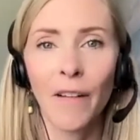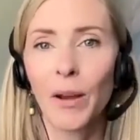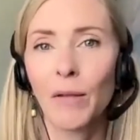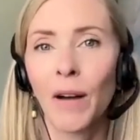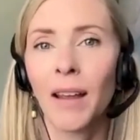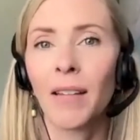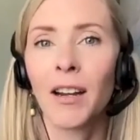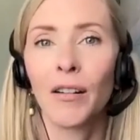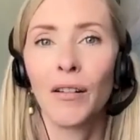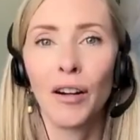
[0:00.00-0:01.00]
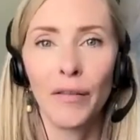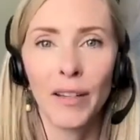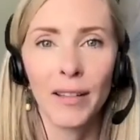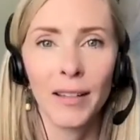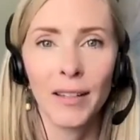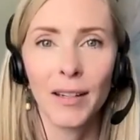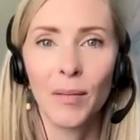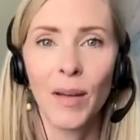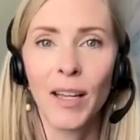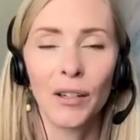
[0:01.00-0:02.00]
helping regulate your nervous
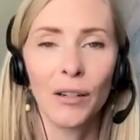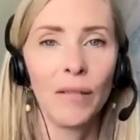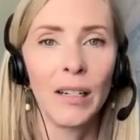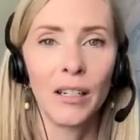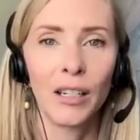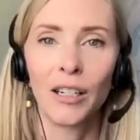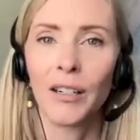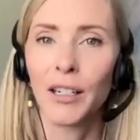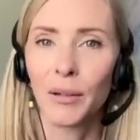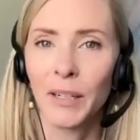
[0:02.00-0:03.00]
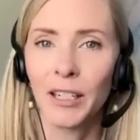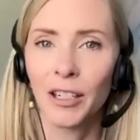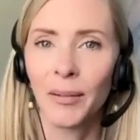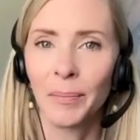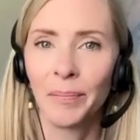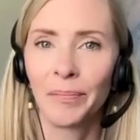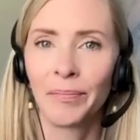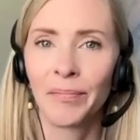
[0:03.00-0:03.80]
system and tune into your intuition.